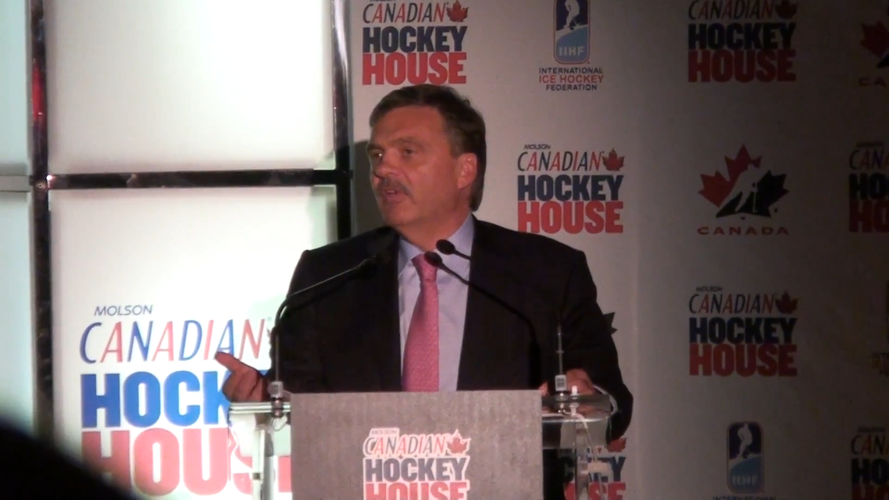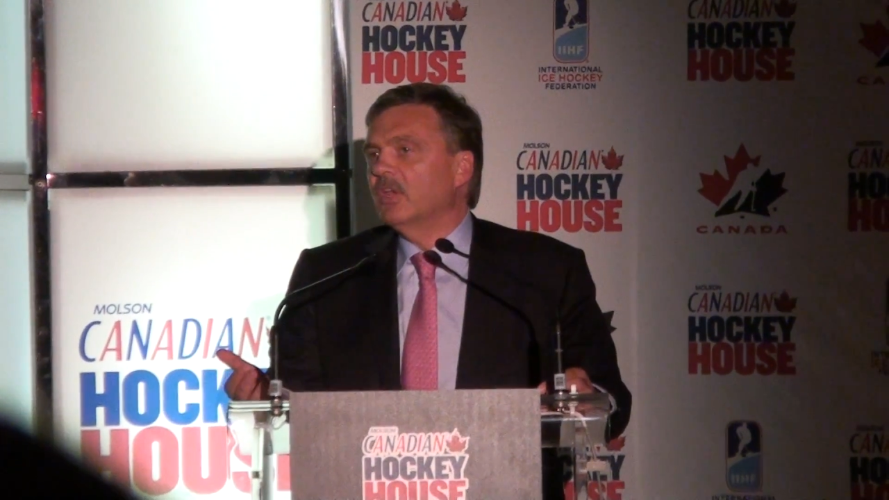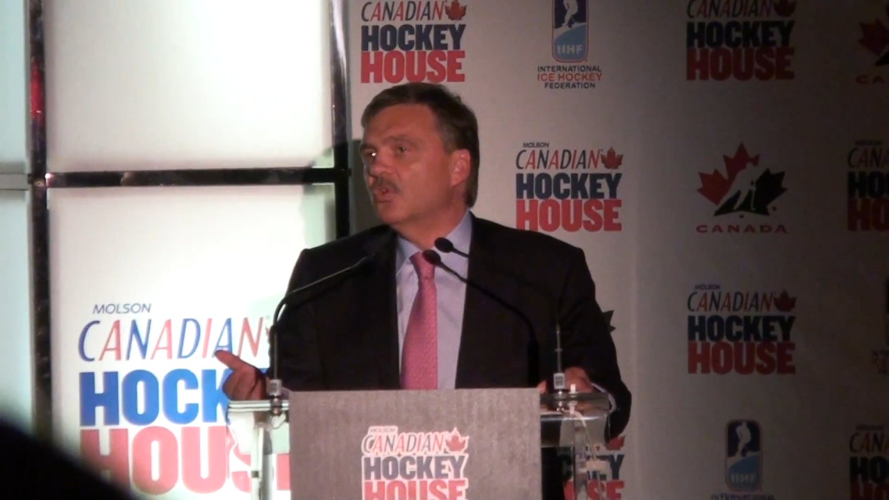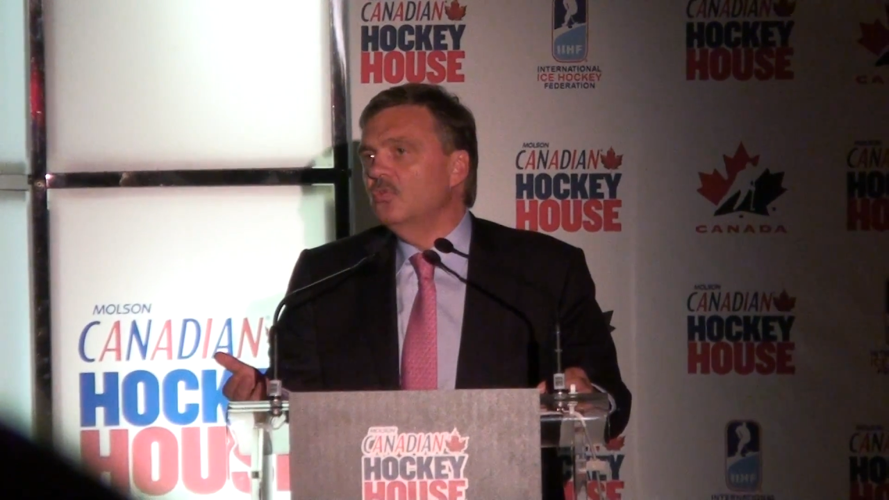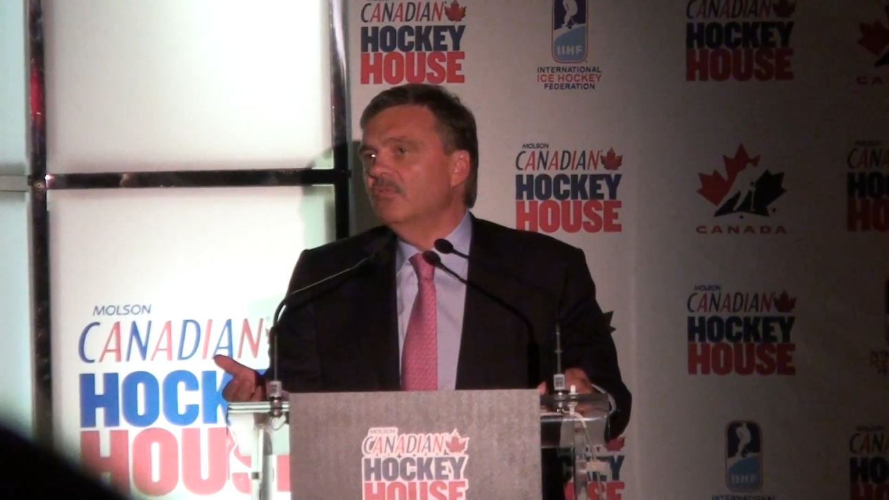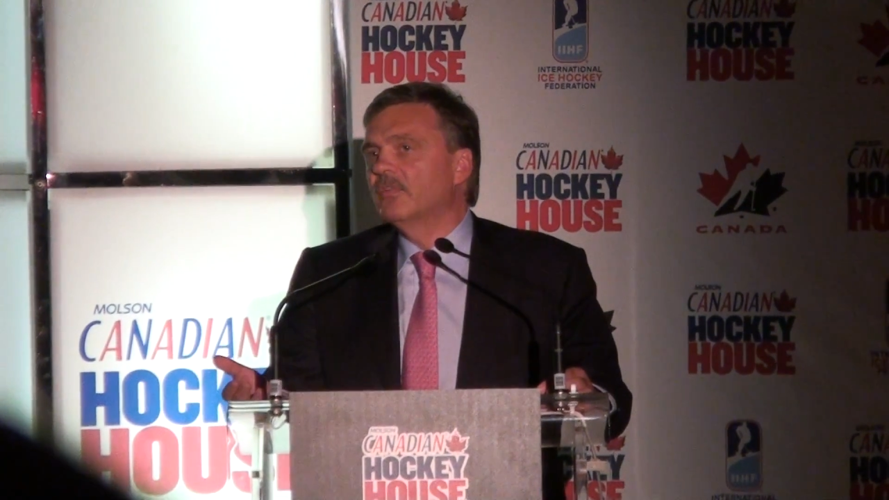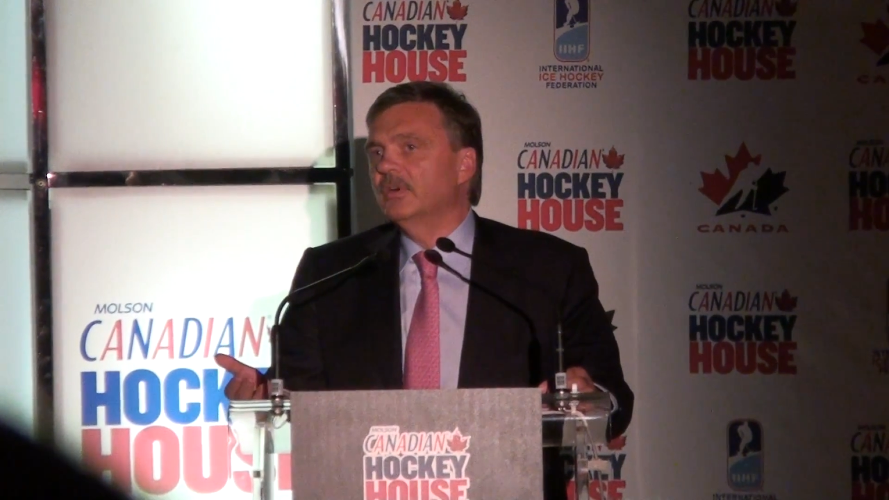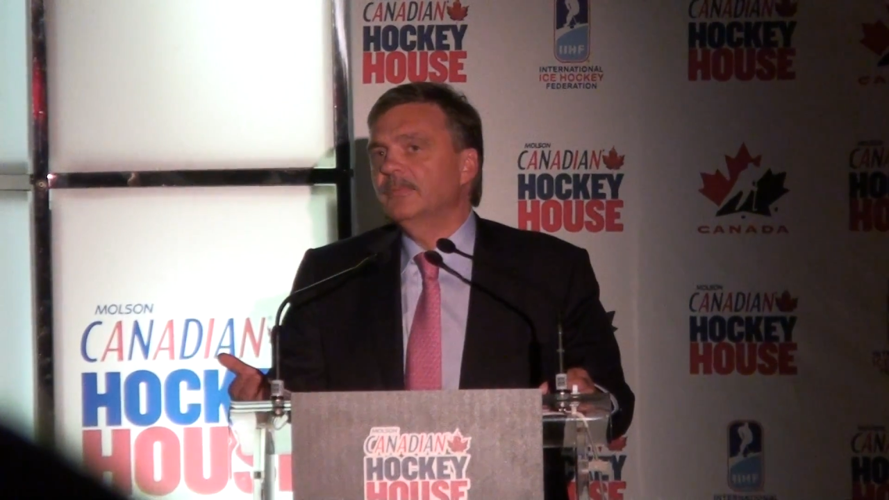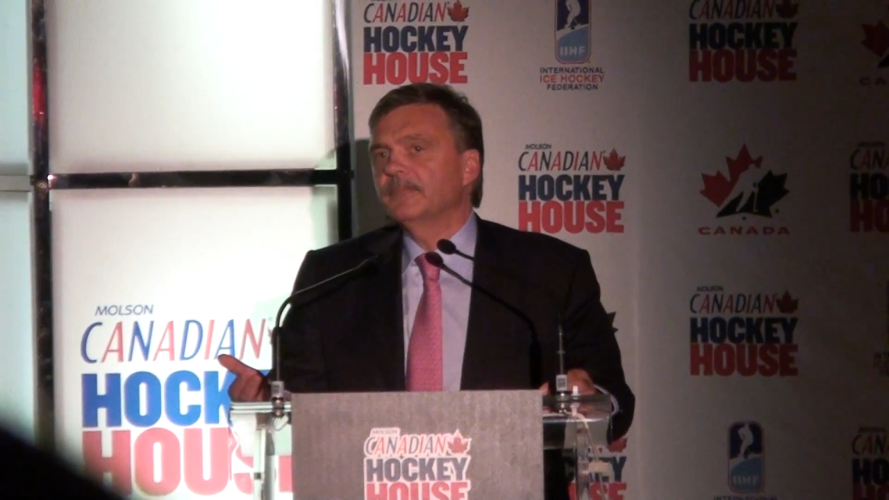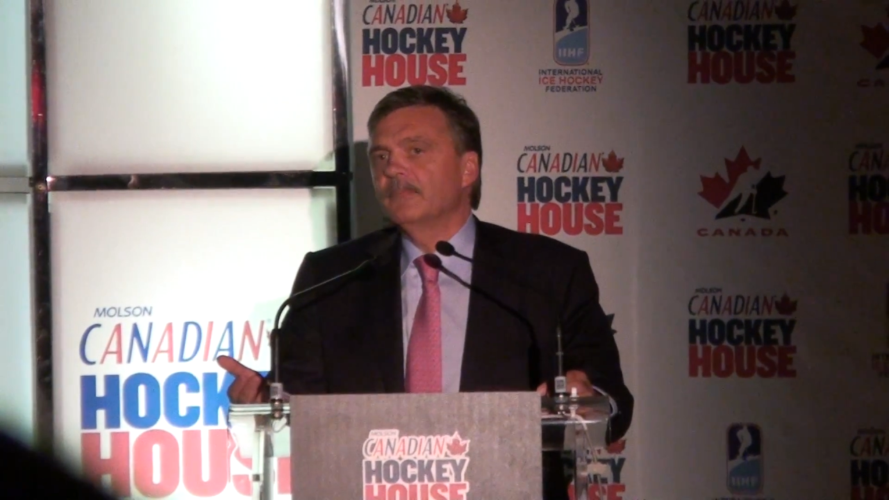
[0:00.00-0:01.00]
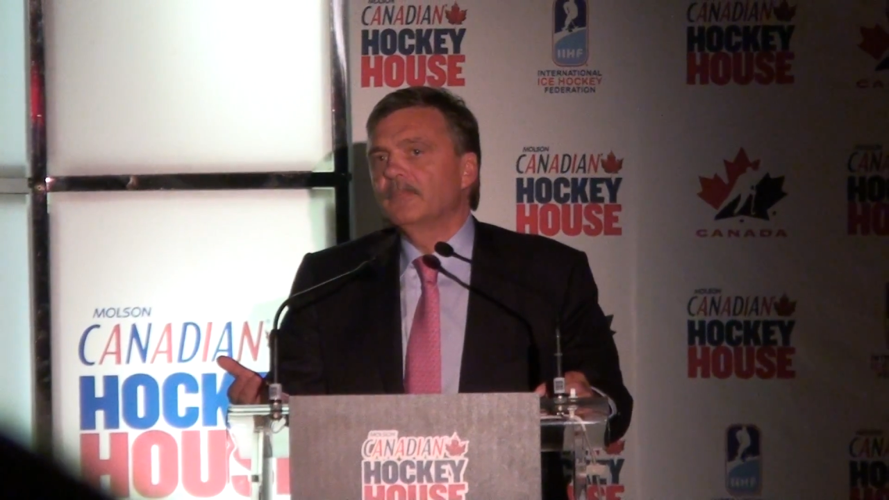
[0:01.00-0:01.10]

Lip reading: Vancouver,